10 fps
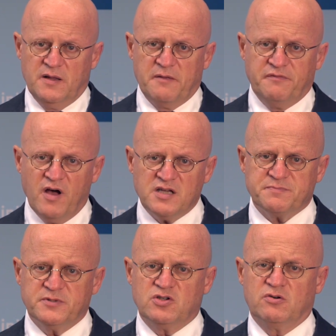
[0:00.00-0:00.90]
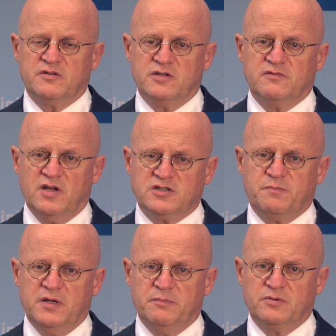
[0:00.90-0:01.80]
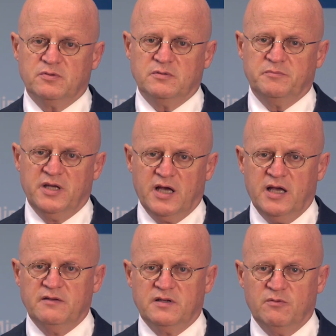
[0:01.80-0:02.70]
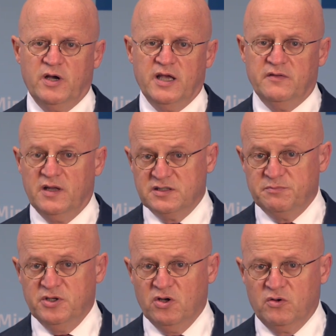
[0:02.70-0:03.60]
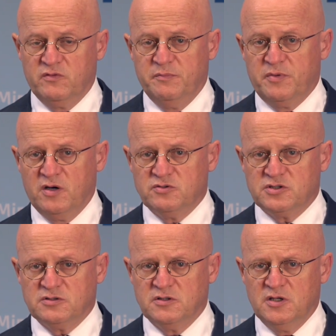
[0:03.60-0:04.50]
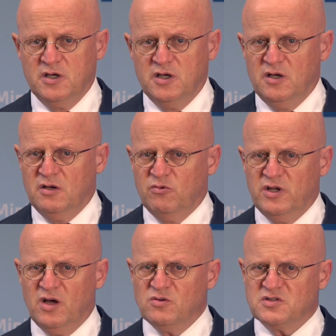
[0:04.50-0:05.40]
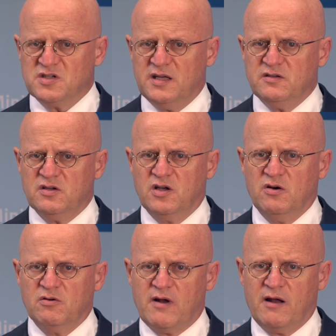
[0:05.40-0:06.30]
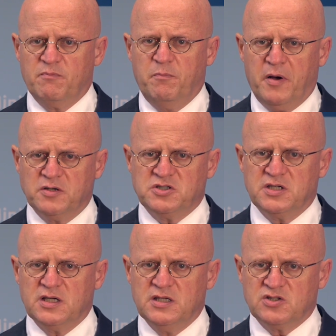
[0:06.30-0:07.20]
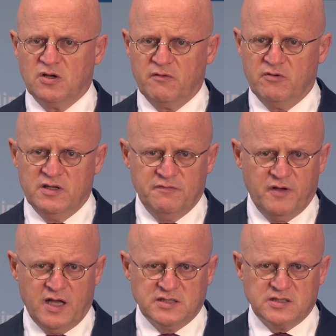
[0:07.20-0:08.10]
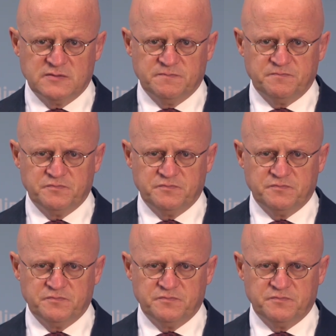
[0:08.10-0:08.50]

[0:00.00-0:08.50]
The vast majority of Dutch people behave in a way that is beyond reproach. We don't tend to go around punching each other in the face.